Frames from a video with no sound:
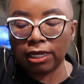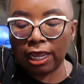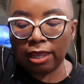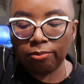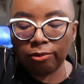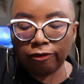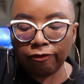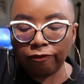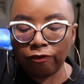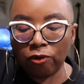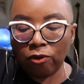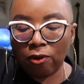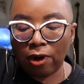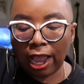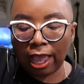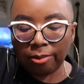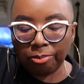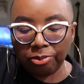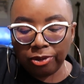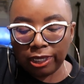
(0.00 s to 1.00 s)
And before
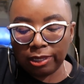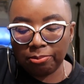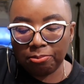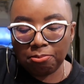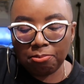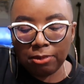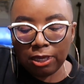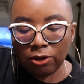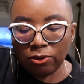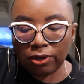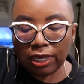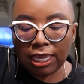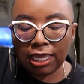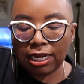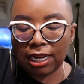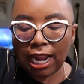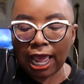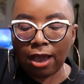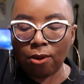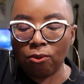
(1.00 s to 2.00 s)
I put milk in
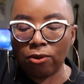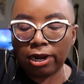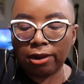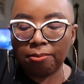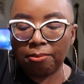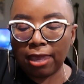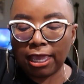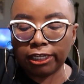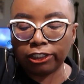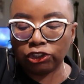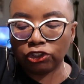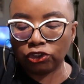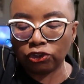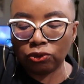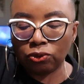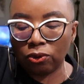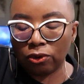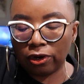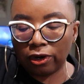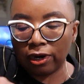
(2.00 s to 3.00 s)
it, I want to make
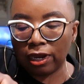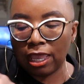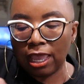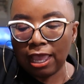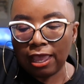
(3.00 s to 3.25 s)
sure